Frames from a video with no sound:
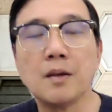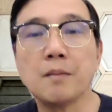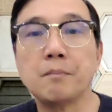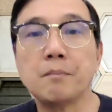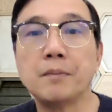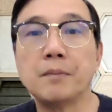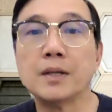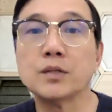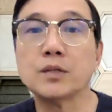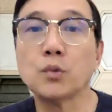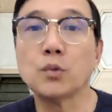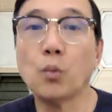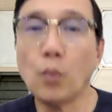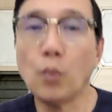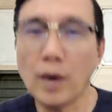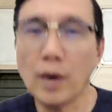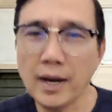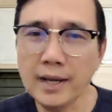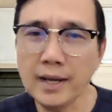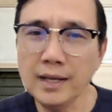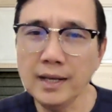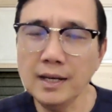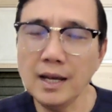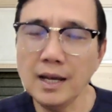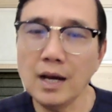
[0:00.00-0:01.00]
But
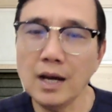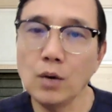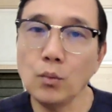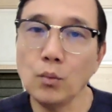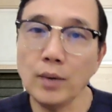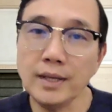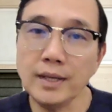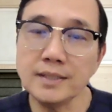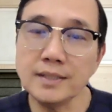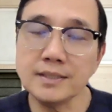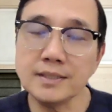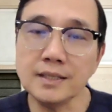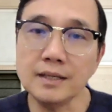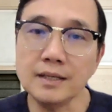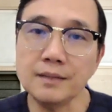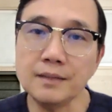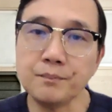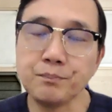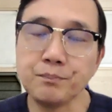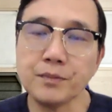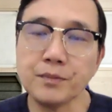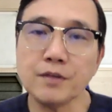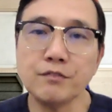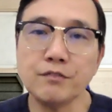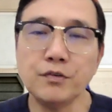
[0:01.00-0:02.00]
while awaiting
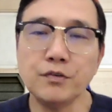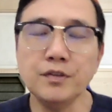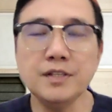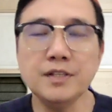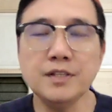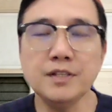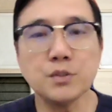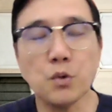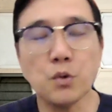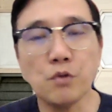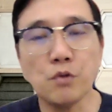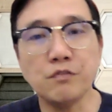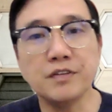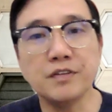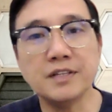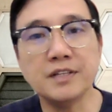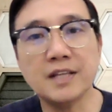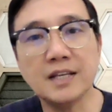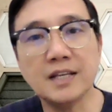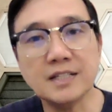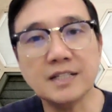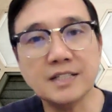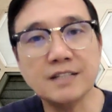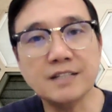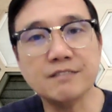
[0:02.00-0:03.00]
for this
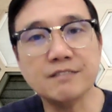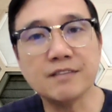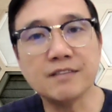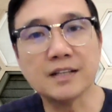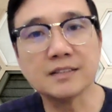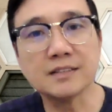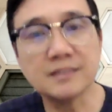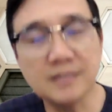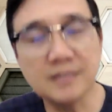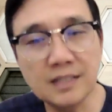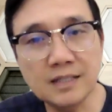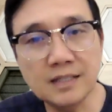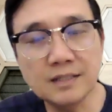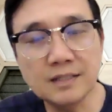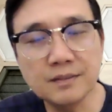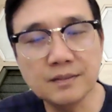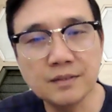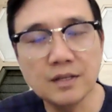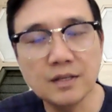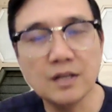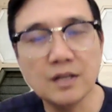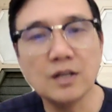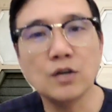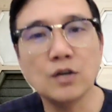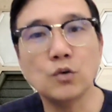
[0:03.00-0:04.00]
COVID-19 vaccine,
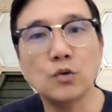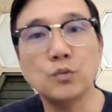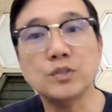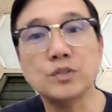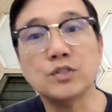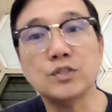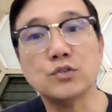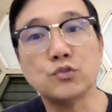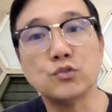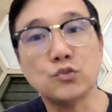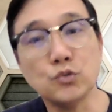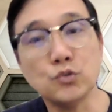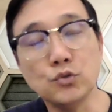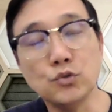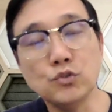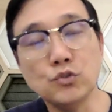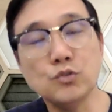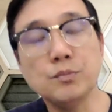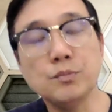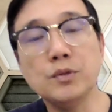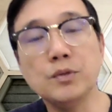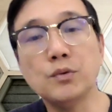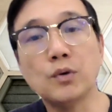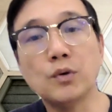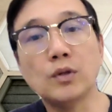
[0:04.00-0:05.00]
which is soon to
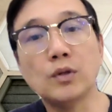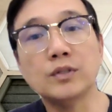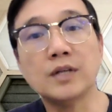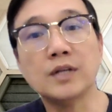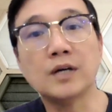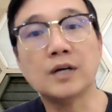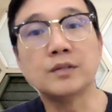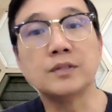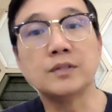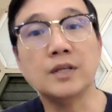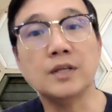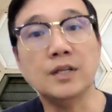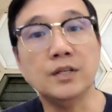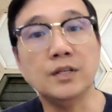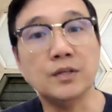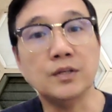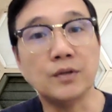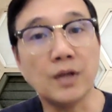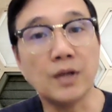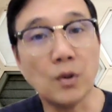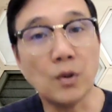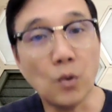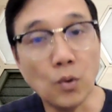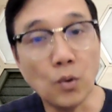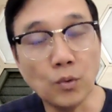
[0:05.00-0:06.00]
be rolled out in your
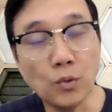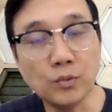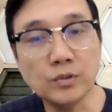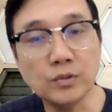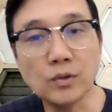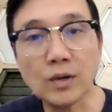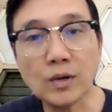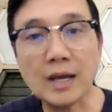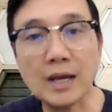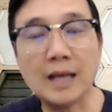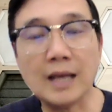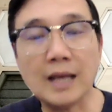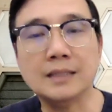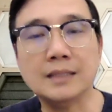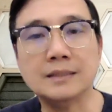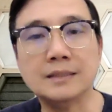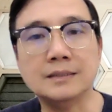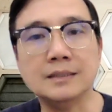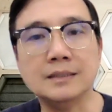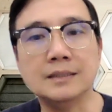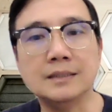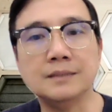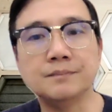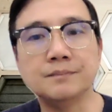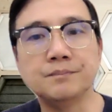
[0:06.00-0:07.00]
own
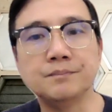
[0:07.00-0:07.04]
locality,